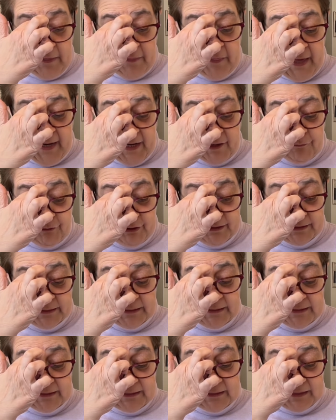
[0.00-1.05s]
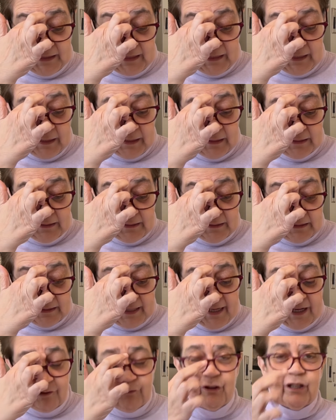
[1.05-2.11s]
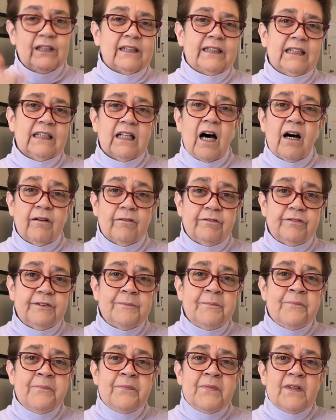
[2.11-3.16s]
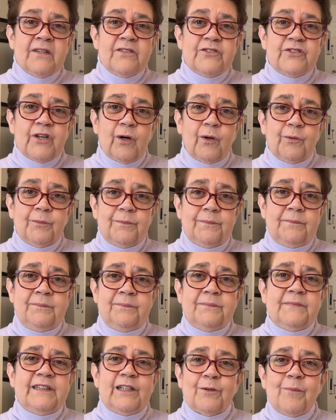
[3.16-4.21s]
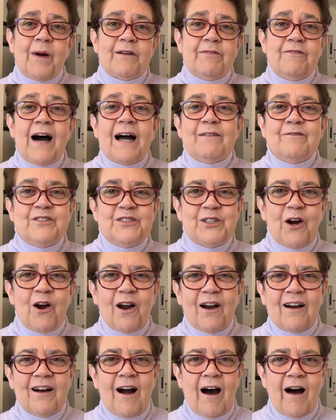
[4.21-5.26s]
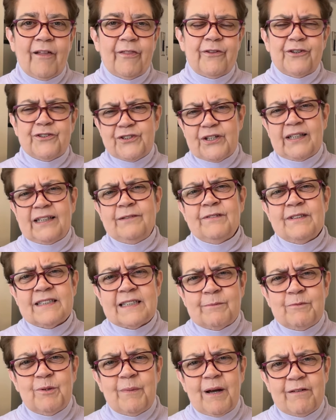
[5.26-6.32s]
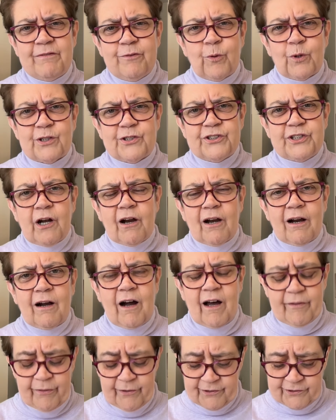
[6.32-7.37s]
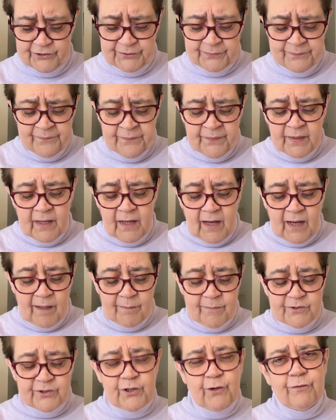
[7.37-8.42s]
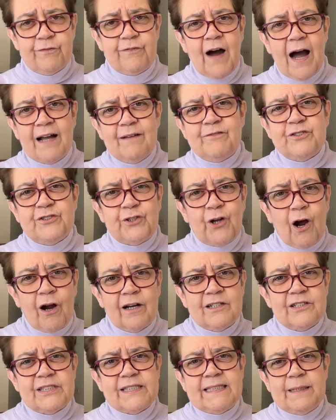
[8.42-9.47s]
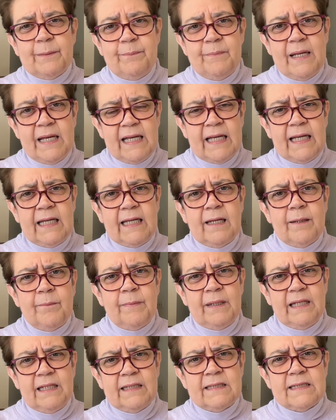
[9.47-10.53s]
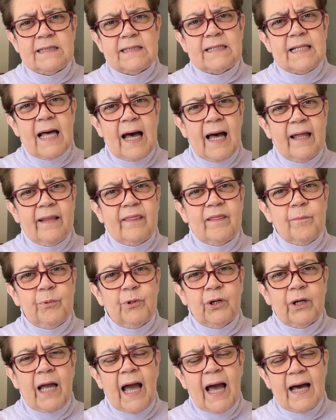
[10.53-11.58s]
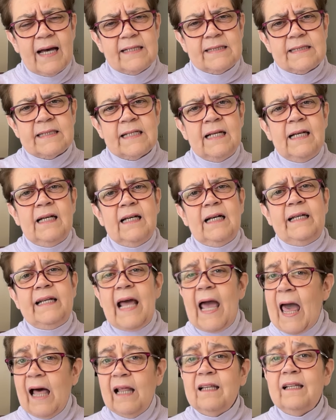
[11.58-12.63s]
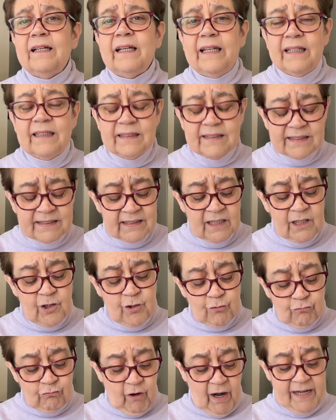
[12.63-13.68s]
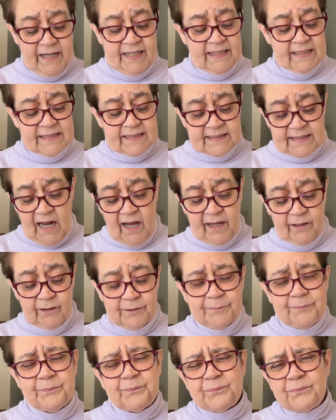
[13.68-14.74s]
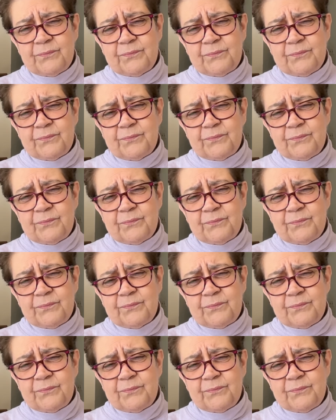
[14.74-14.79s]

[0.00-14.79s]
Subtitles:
really love. So, you know, my 5-star authors and even some of my 4-star authors. So 5 stars to me means that the book has an elegant writing style,